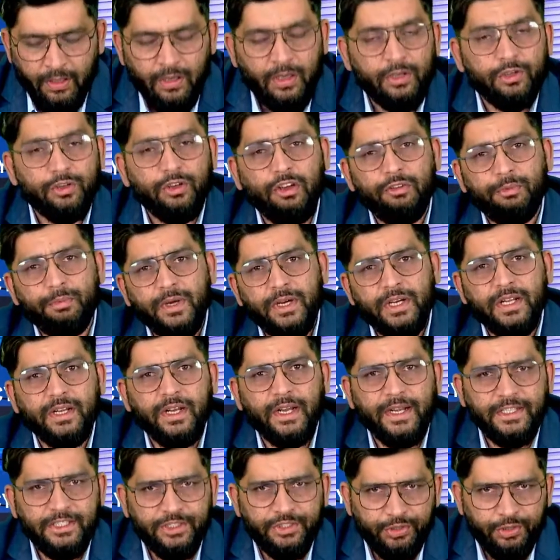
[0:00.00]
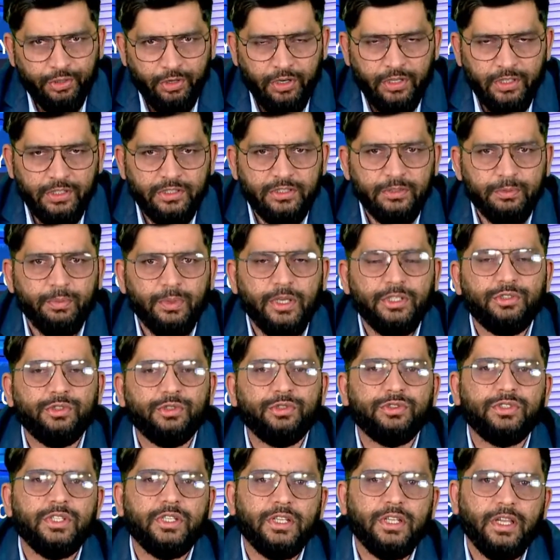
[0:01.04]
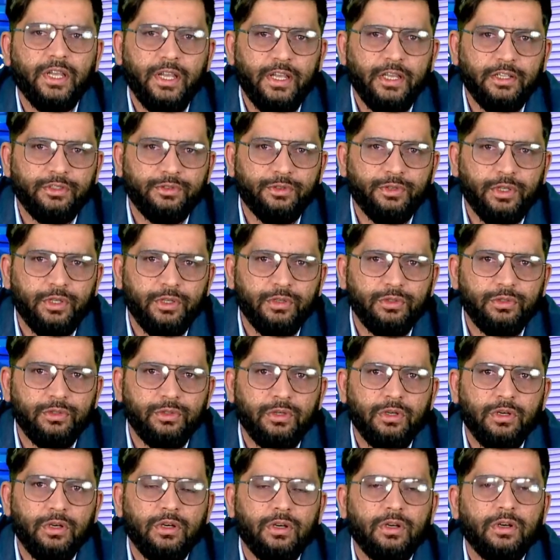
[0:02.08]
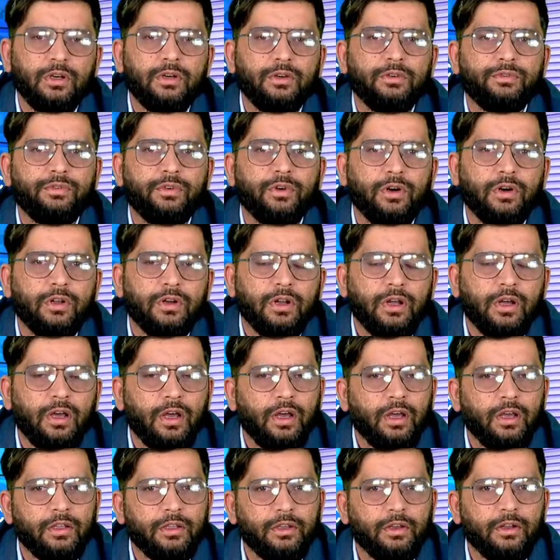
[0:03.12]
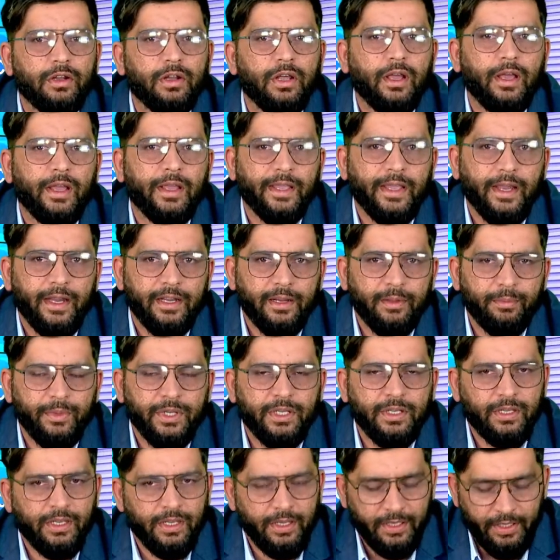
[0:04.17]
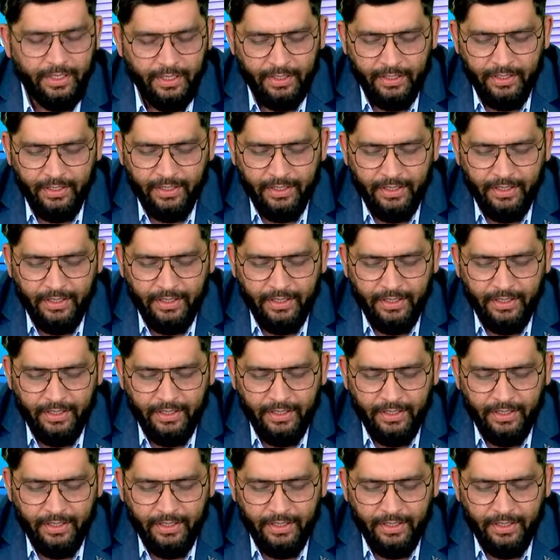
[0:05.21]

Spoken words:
You have made a right choice by choosing KSYU for your academic career,